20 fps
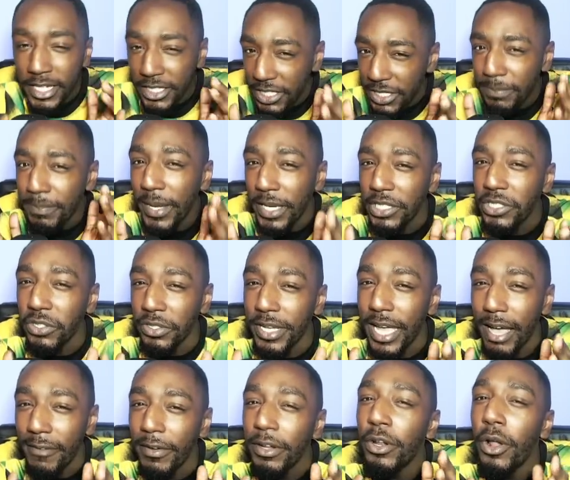Just make sure you
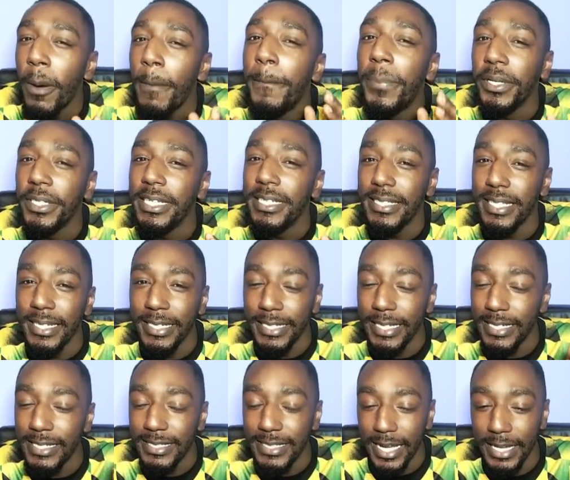have a lot of bodies in the
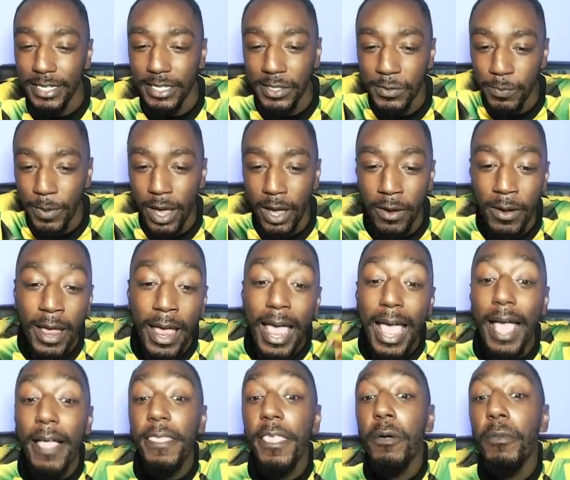inside as well.
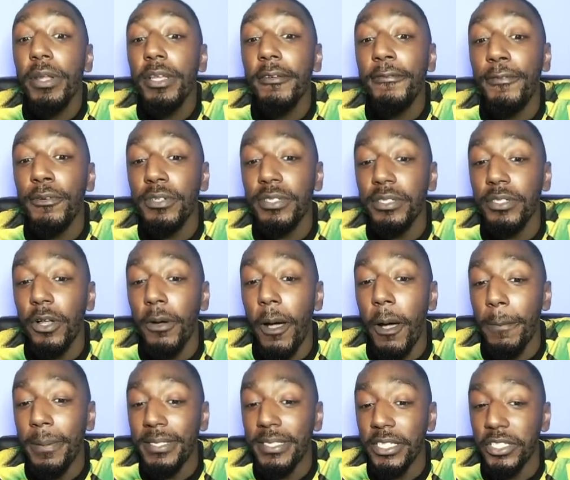And then when you're forcing out
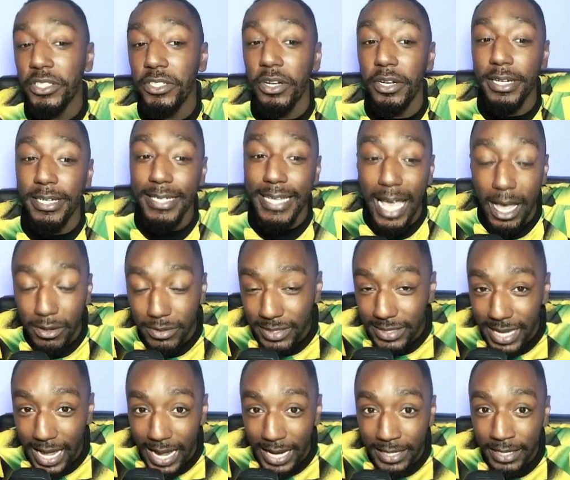opposition on the
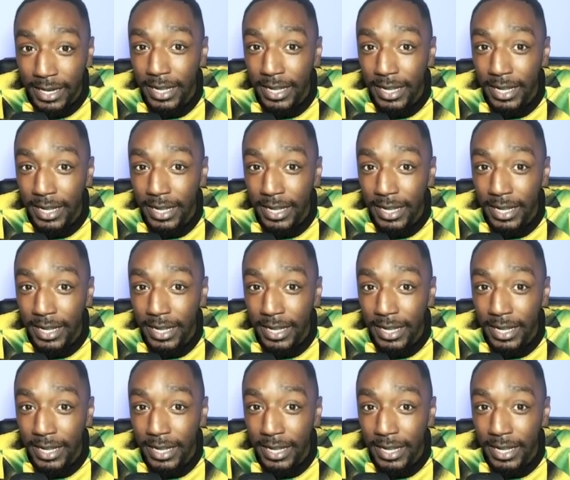outside,